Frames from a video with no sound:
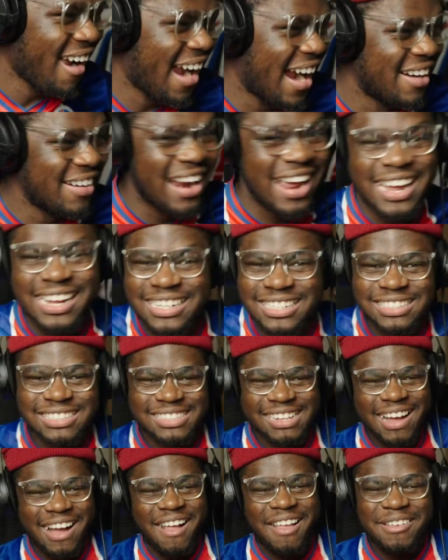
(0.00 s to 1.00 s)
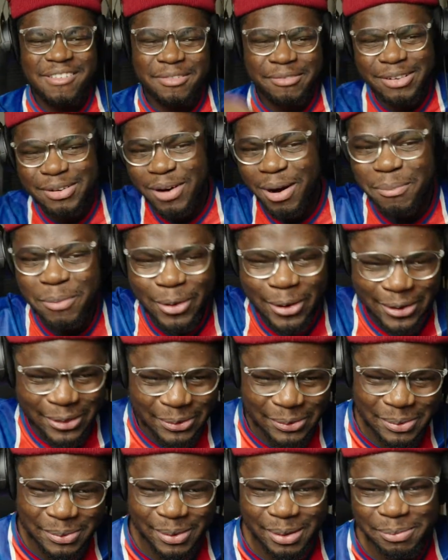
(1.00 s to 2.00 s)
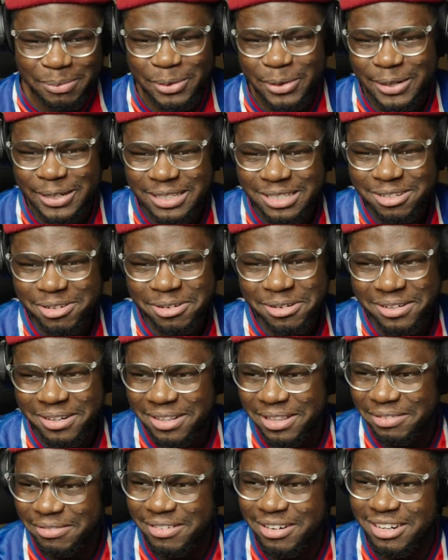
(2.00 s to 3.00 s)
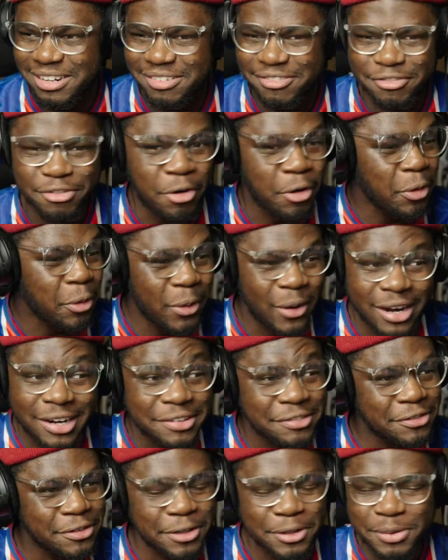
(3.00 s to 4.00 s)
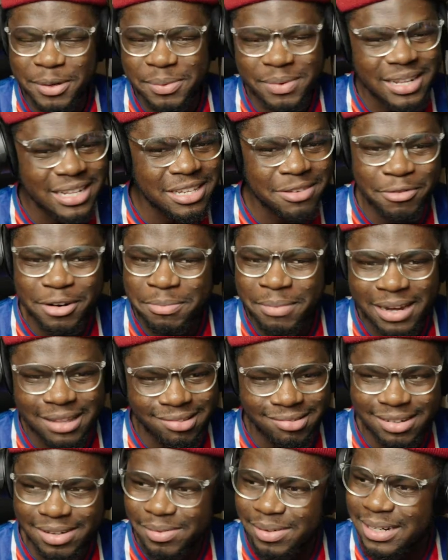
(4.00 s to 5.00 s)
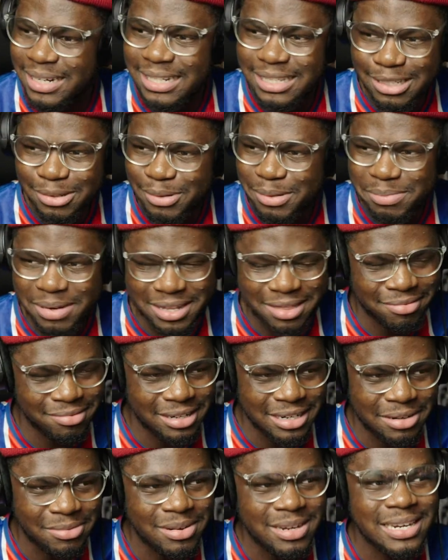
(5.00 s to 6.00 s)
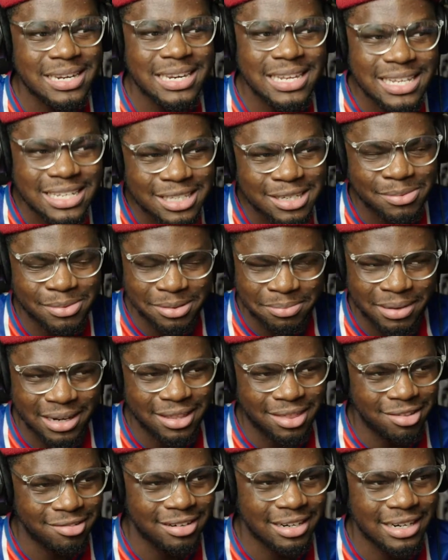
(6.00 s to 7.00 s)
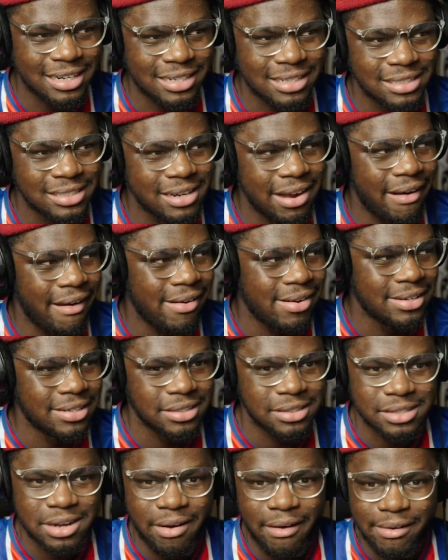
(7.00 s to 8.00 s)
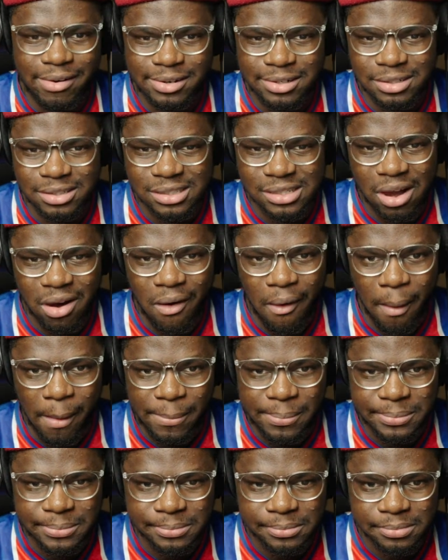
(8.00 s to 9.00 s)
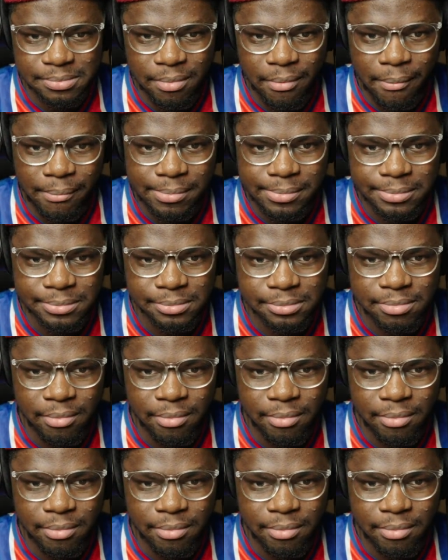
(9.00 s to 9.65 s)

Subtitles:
All right. We want more, though. We want more. Score another one. 4-1. 4-1. We need to win by 3. We need to win by 3. We need to win by 3. Saint-Germain player lurking at the back post.